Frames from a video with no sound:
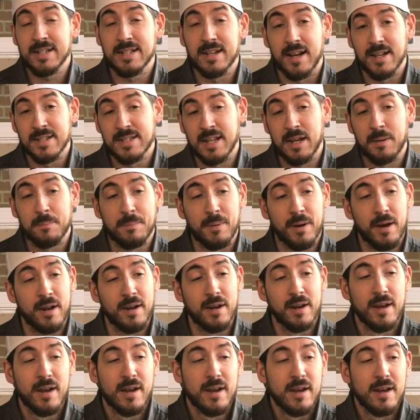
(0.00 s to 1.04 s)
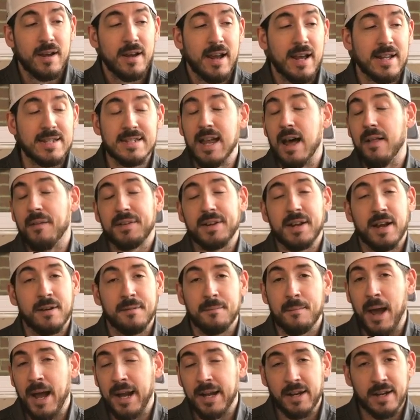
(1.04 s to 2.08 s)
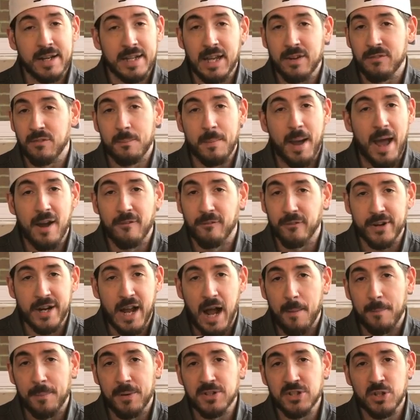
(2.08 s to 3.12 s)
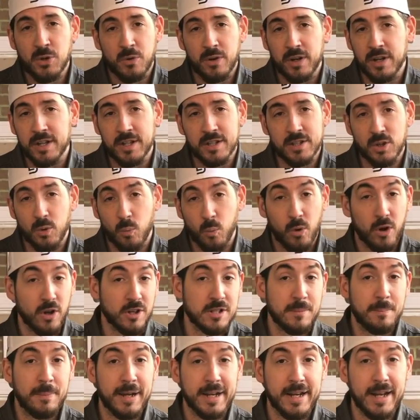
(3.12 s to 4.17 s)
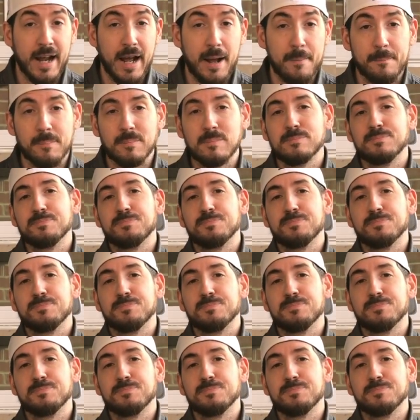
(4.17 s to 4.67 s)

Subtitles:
he doesn't. But it's not like I'm not going to give him every opportunity in the world to pick it up.